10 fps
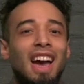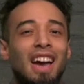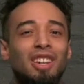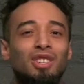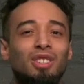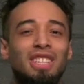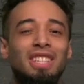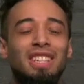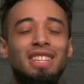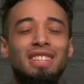
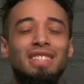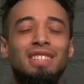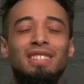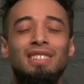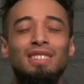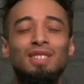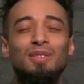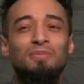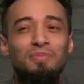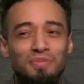actually is
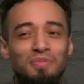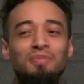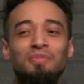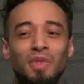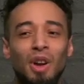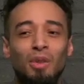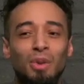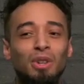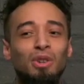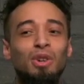a
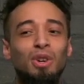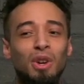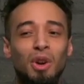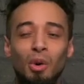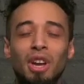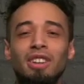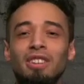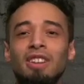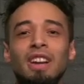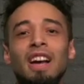real
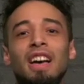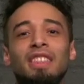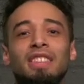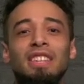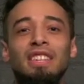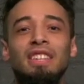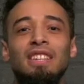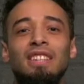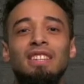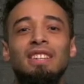go-getter.
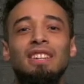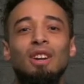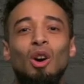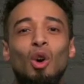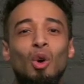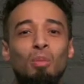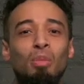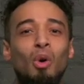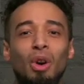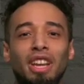The whole
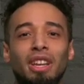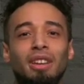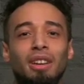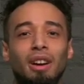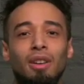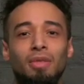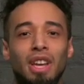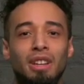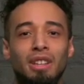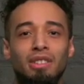point of
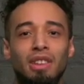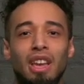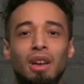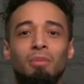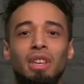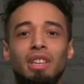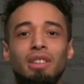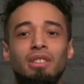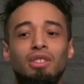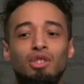Vanity Scam
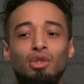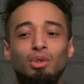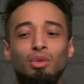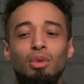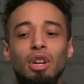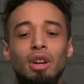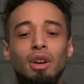is to,